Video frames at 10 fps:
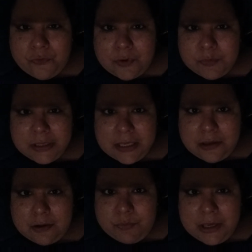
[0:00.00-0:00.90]

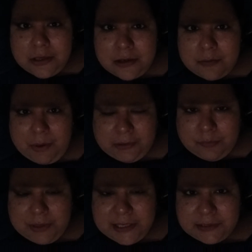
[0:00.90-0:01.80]
formulate their opinion about
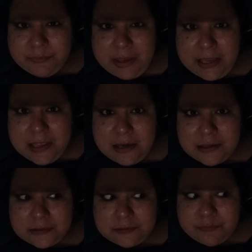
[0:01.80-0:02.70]
the place being that
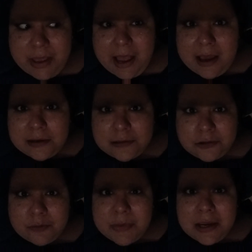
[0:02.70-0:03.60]
it's bad and
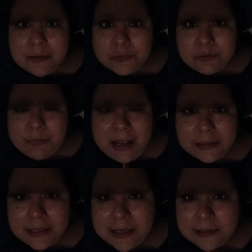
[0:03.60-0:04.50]
that they're making them do
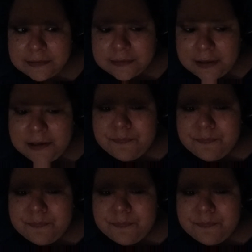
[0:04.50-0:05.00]
bad things.